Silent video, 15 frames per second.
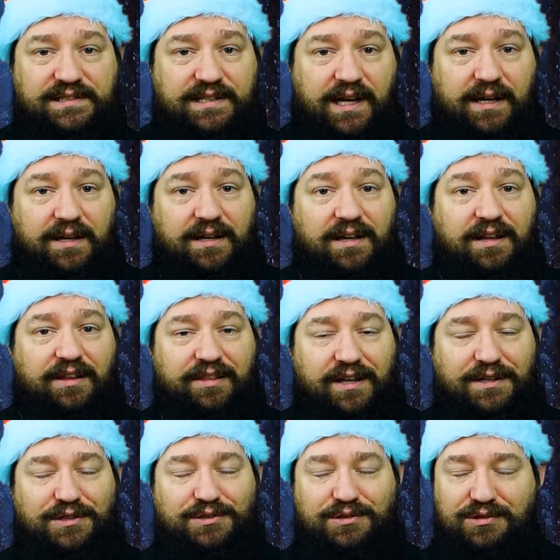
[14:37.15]
say.
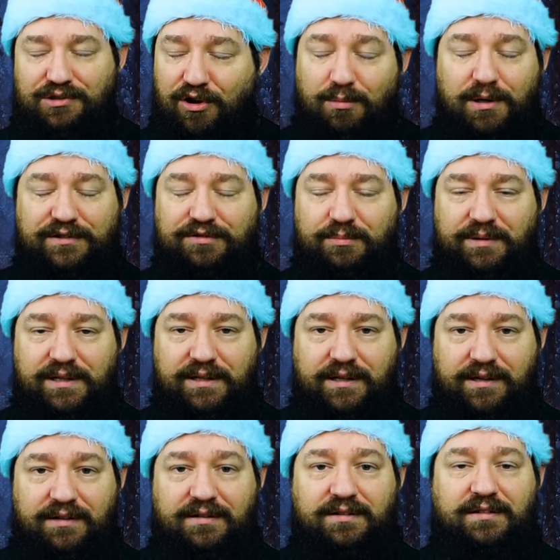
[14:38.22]
Thank you so much for being
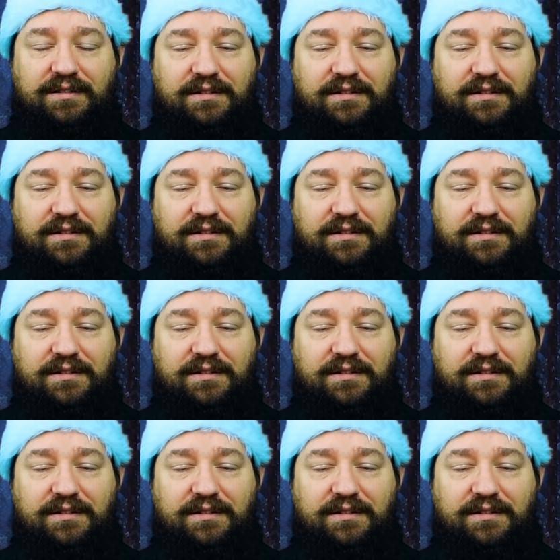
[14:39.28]
here.